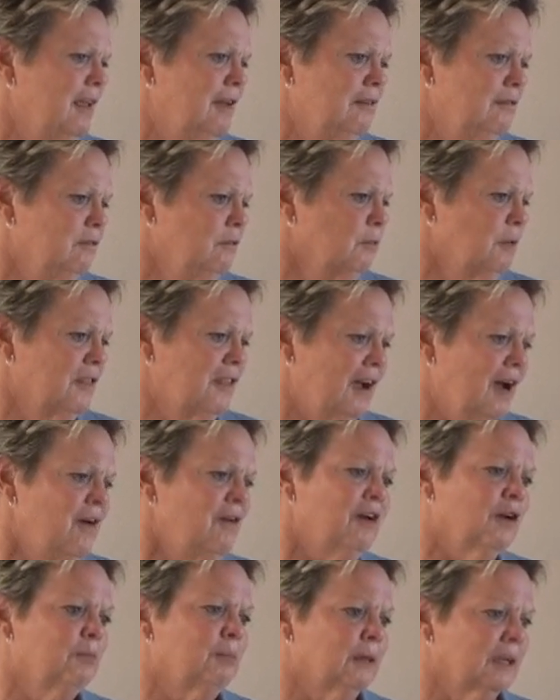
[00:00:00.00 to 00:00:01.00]
Without a
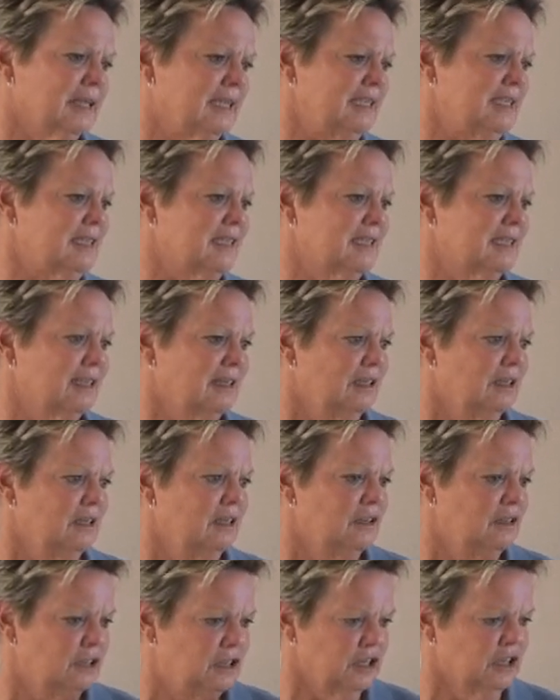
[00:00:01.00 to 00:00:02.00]
place
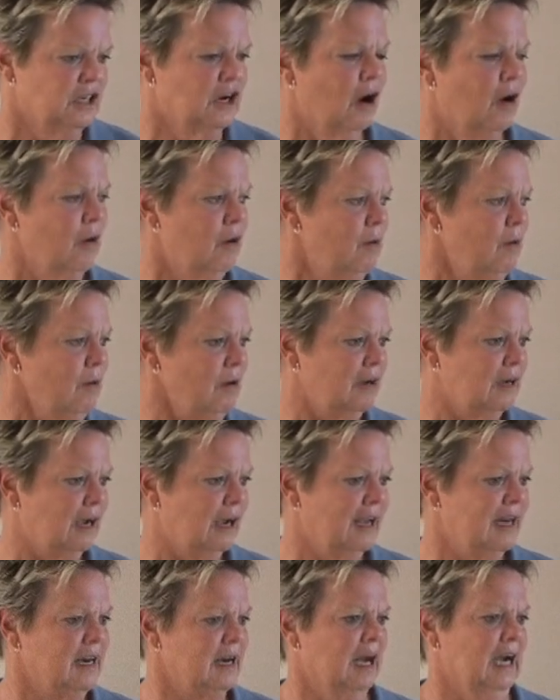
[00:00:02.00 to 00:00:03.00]
to go
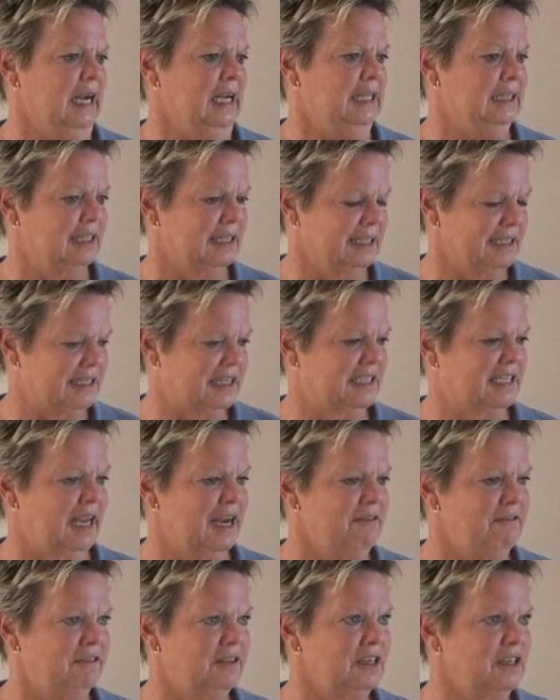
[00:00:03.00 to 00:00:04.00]
at night that's
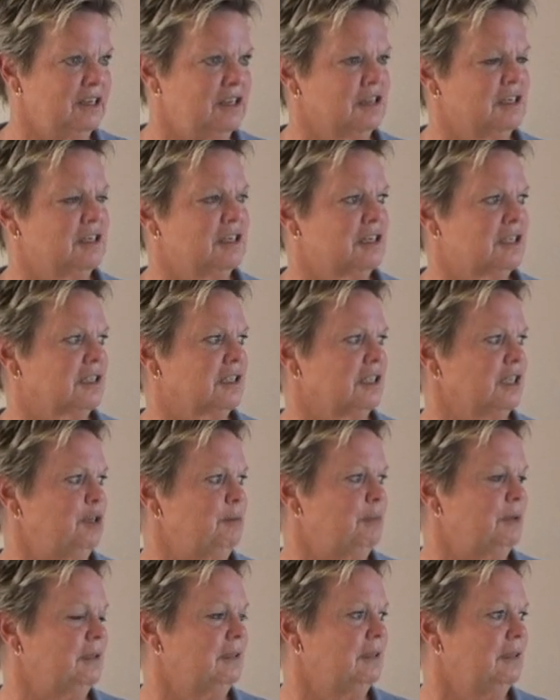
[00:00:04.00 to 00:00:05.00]
safe, that you can sleep,
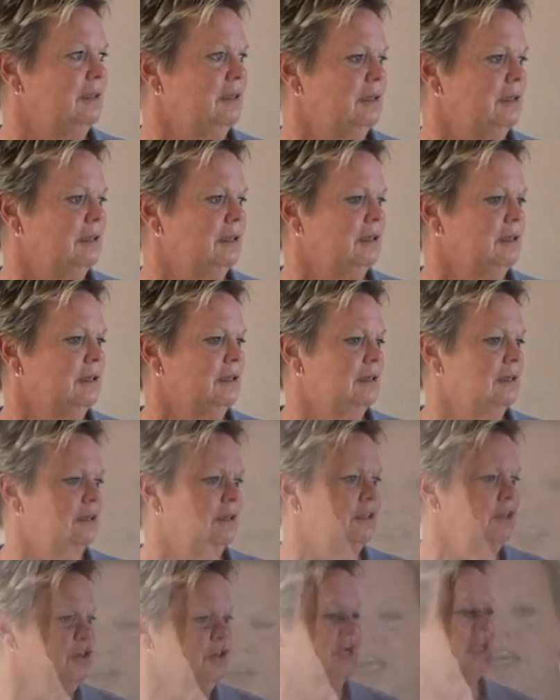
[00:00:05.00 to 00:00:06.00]

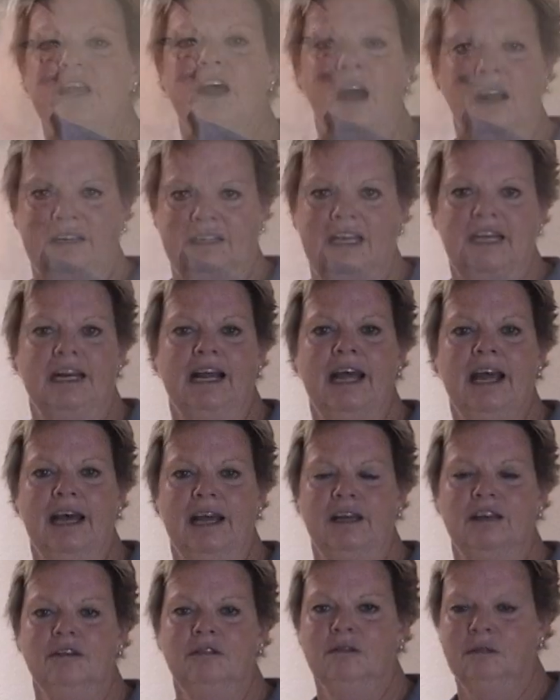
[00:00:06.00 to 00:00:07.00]
you cannot get ahead,
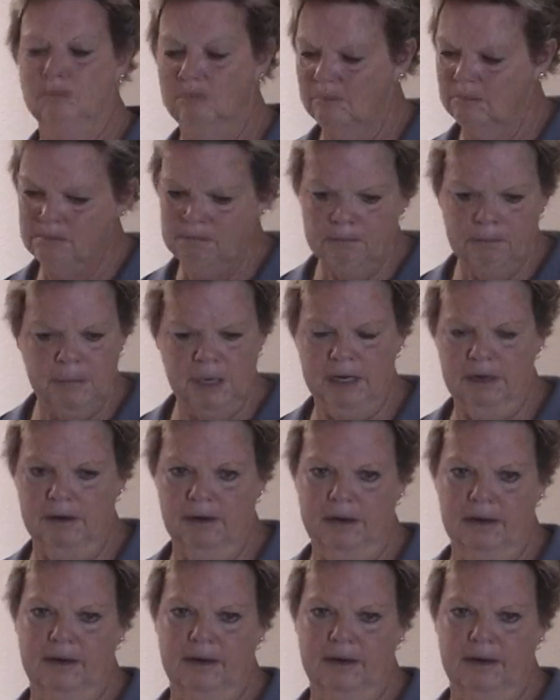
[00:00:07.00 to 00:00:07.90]
period.